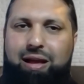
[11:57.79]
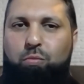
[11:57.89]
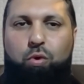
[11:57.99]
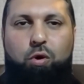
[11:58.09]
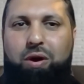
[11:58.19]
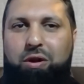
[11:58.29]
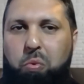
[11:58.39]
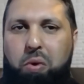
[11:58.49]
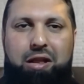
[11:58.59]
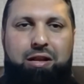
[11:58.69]
what went
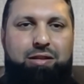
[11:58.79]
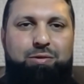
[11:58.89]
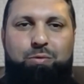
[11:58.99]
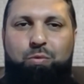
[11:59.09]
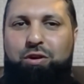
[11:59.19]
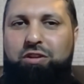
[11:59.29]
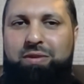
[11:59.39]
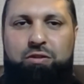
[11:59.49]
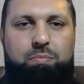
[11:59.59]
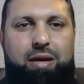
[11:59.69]
well, what could have
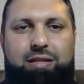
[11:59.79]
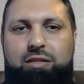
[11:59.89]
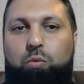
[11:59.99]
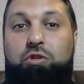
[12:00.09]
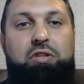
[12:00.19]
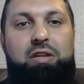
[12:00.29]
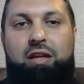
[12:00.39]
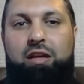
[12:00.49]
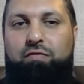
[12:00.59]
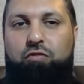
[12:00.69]
been done better, what did you
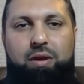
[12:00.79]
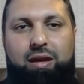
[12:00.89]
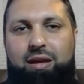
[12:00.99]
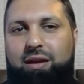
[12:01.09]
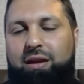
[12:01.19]
learn from it,